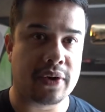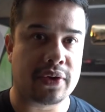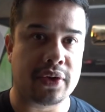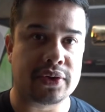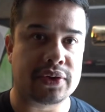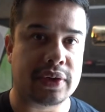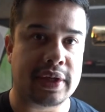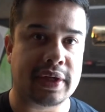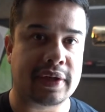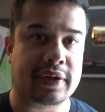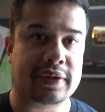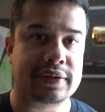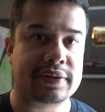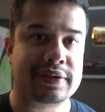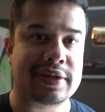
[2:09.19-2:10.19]
close to like
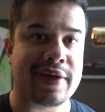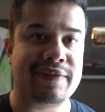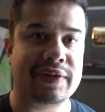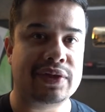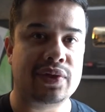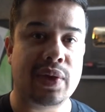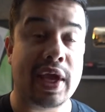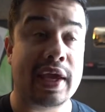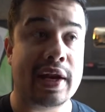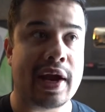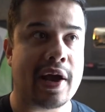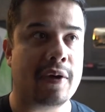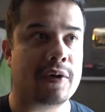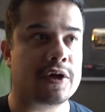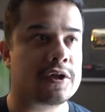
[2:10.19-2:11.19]
7 to 8
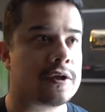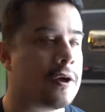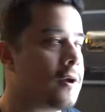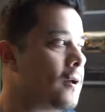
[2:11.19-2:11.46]
hours,